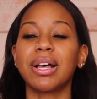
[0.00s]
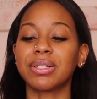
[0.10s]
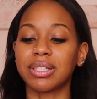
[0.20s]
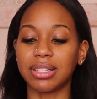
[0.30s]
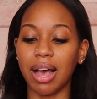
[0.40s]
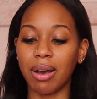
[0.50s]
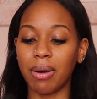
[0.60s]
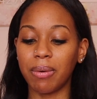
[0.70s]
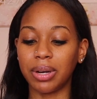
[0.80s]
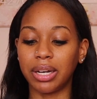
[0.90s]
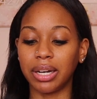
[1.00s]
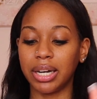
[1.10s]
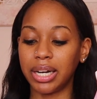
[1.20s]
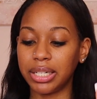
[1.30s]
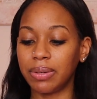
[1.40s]
smells so
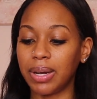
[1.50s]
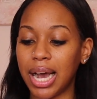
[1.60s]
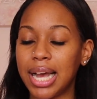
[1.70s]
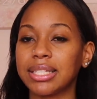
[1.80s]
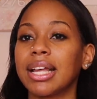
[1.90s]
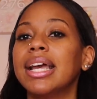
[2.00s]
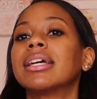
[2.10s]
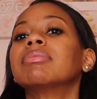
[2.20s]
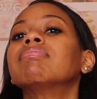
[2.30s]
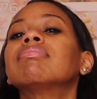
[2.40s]
good, you guys. Like,